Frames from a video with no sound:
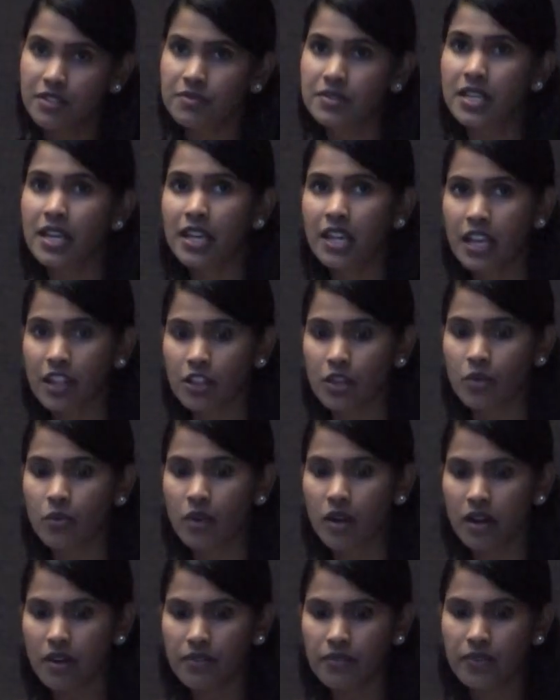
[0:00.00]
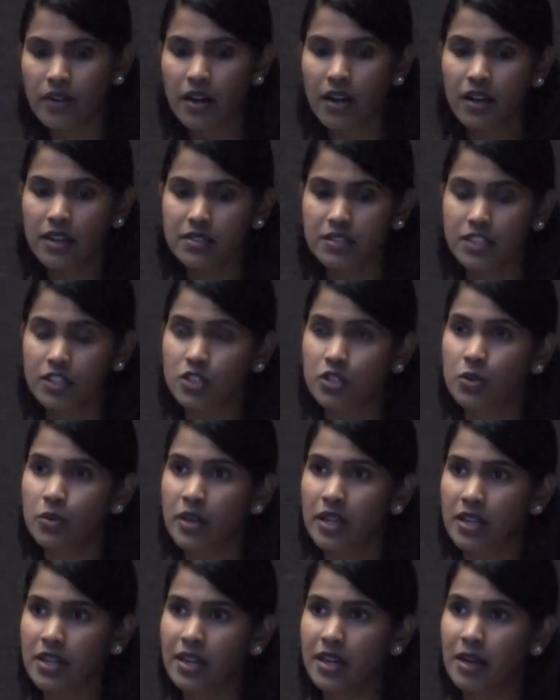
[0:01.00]
of taking the raw files and
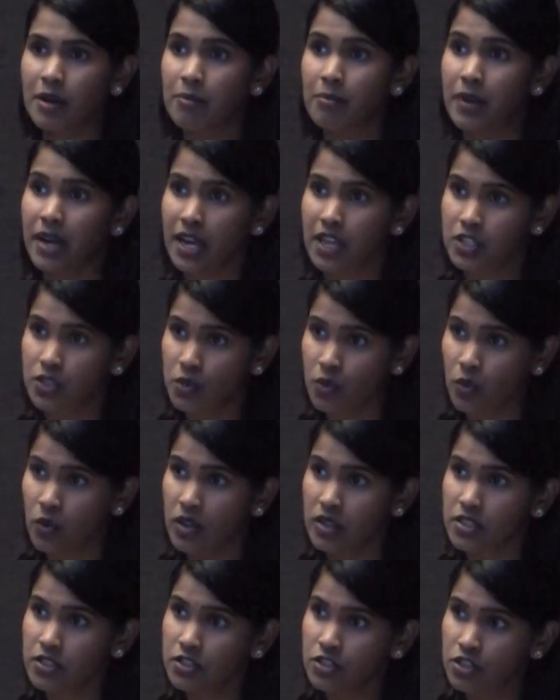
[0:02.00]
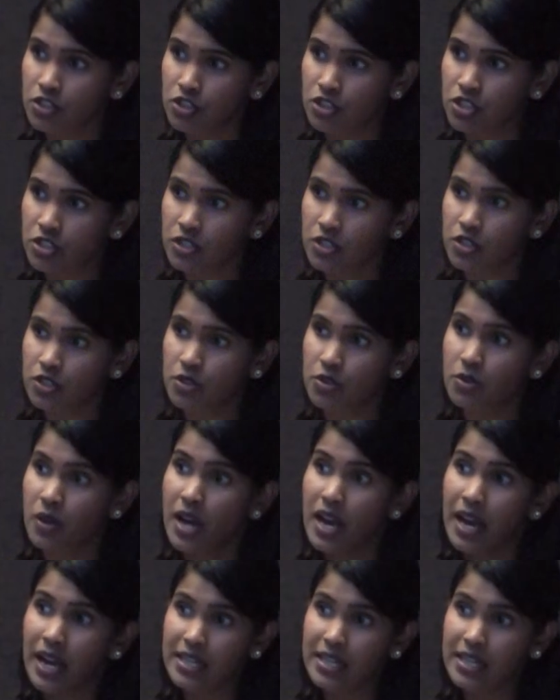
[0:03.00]
doing max quant searches to